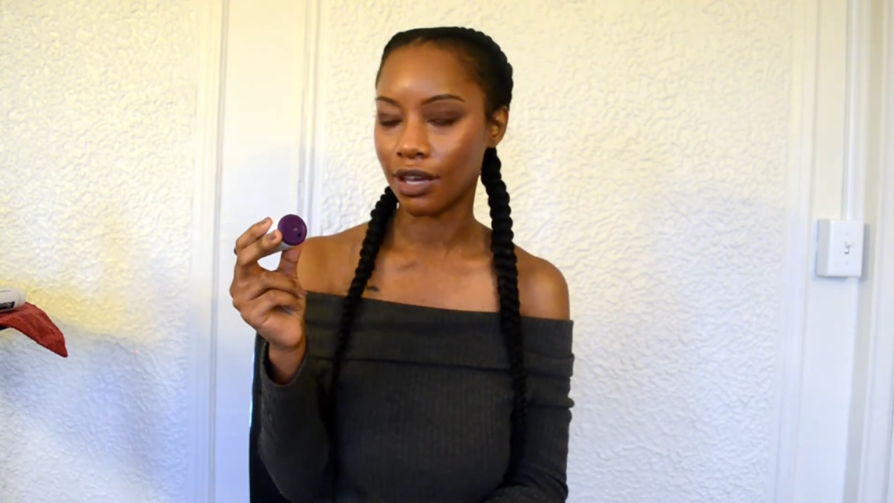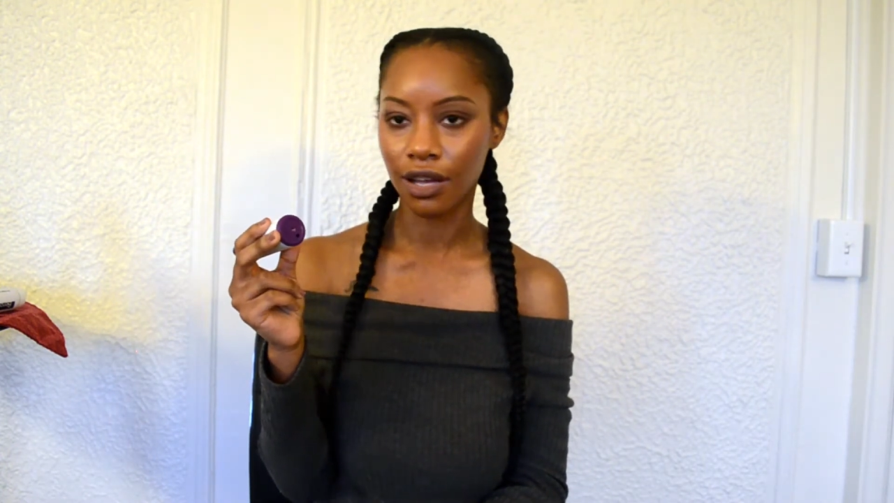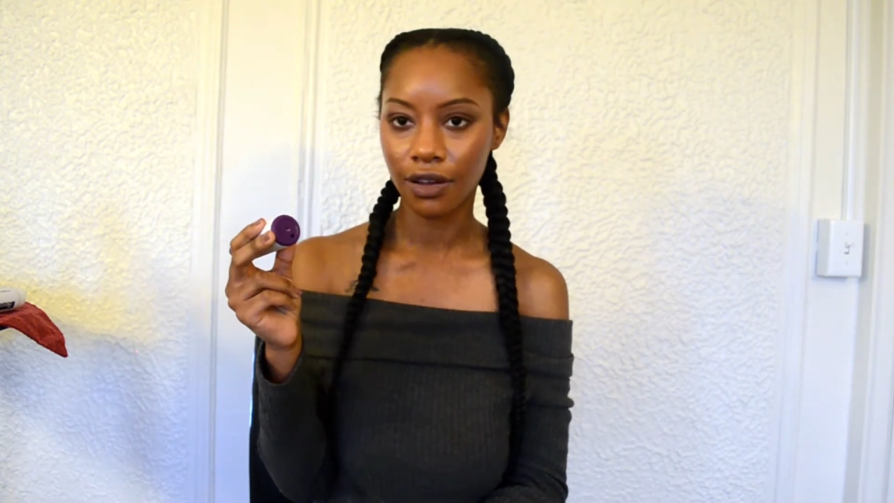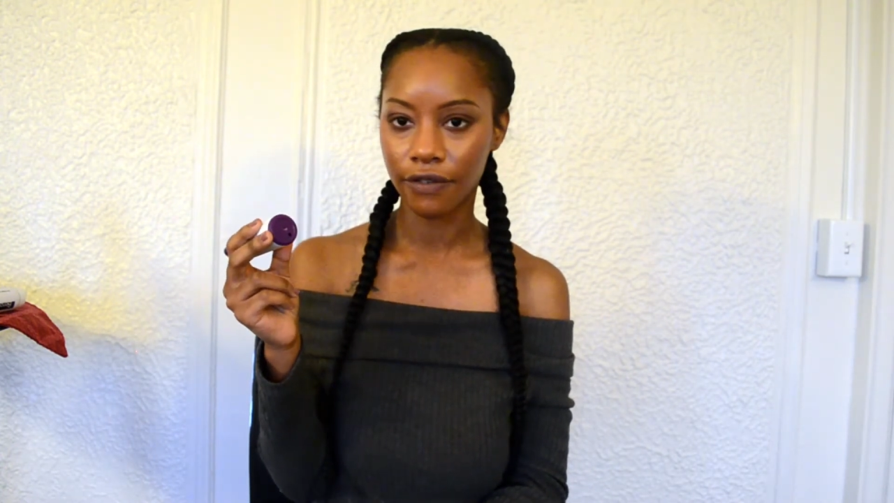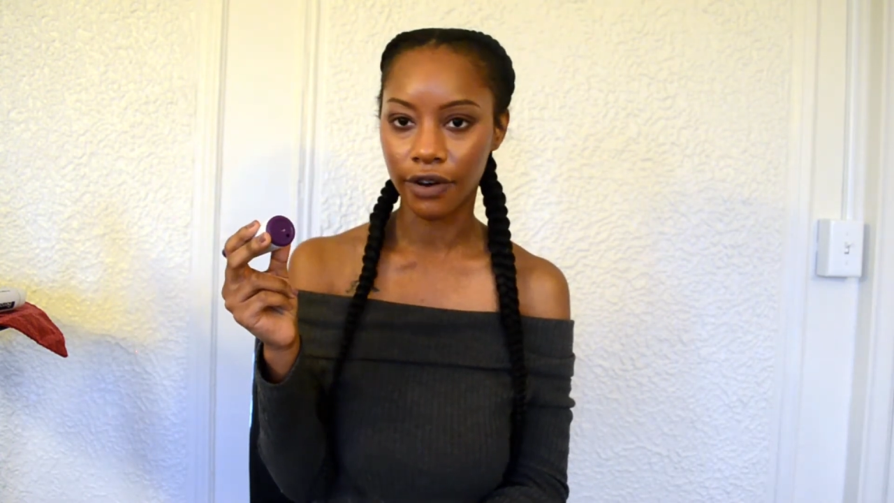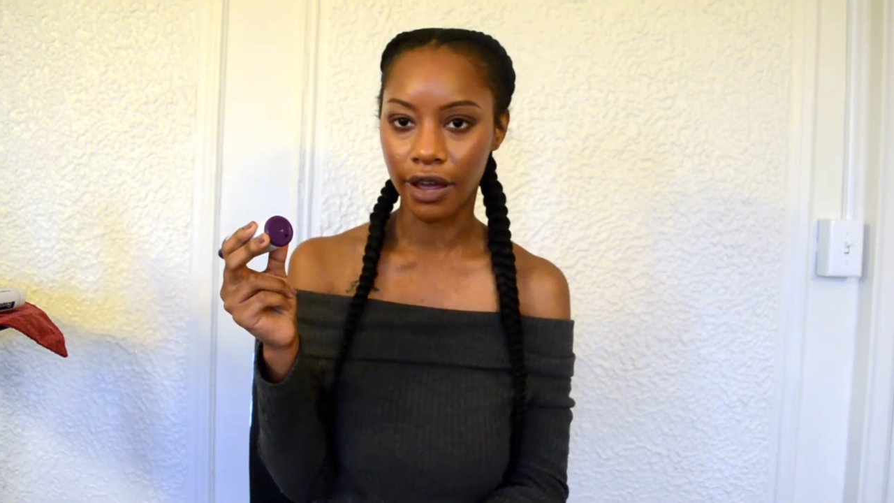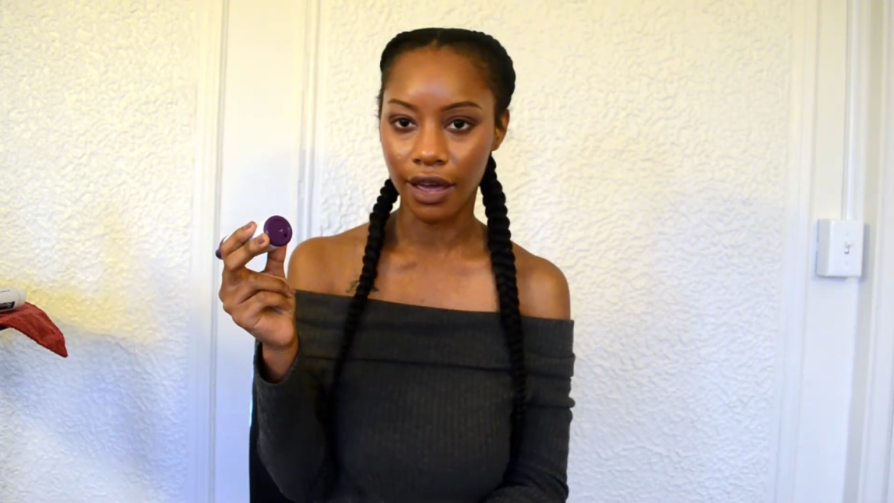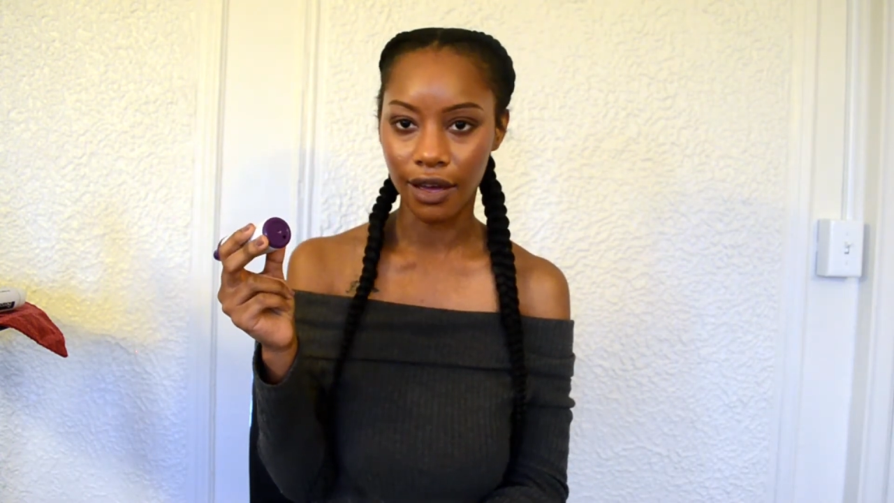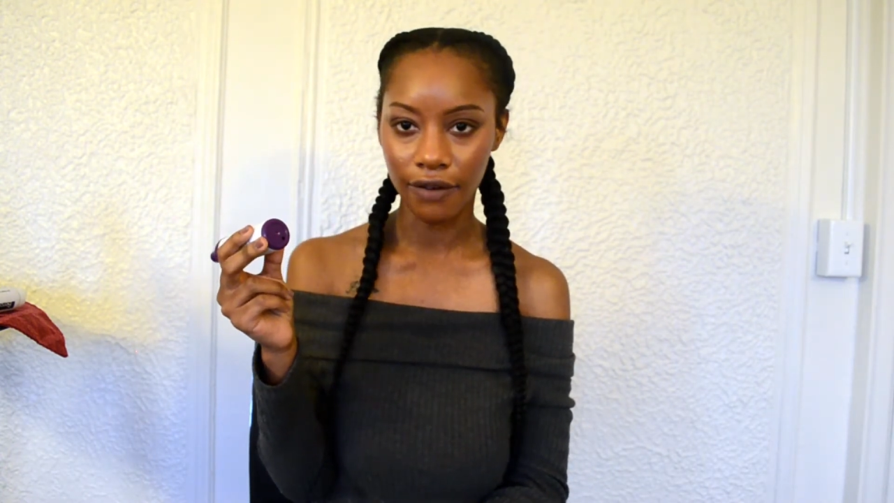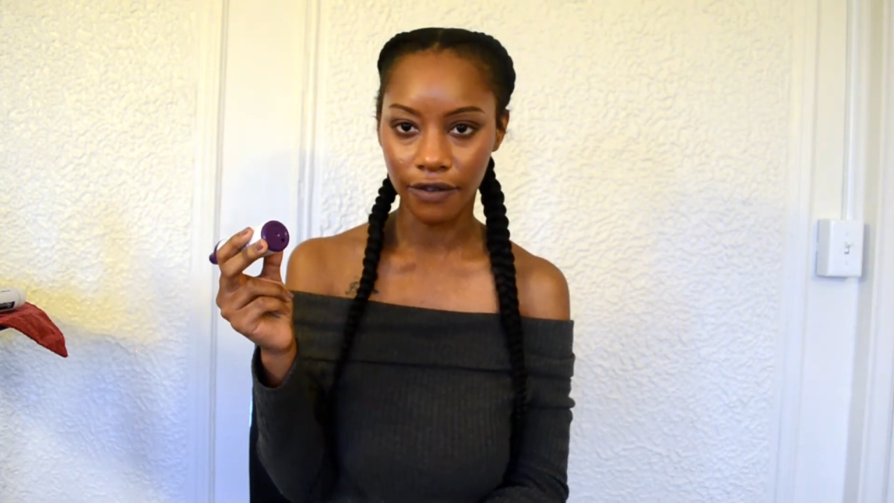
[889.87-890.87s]
young
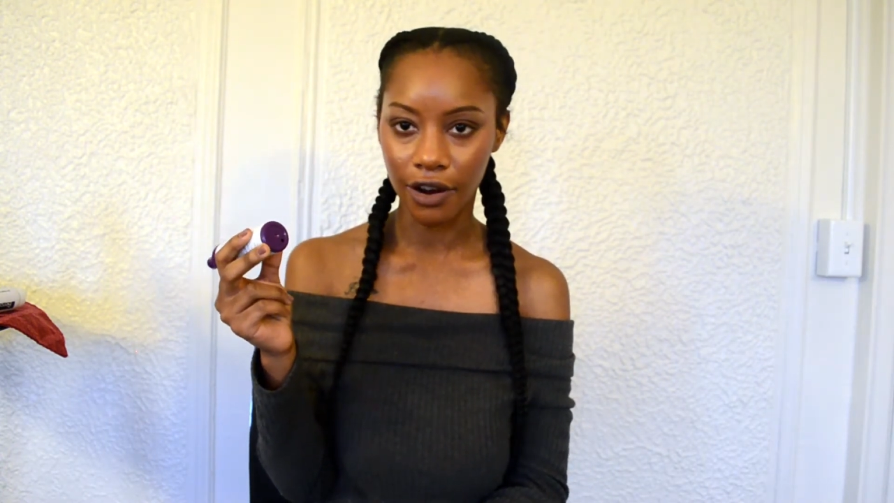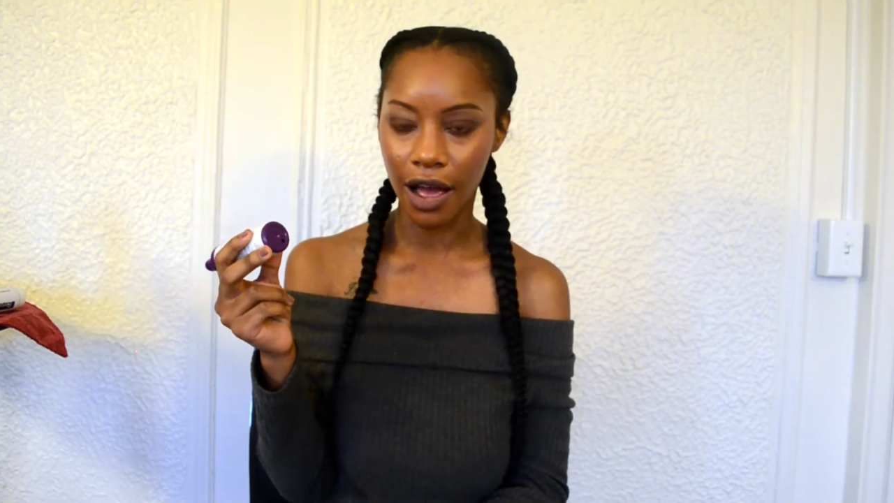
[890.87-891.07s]
forever.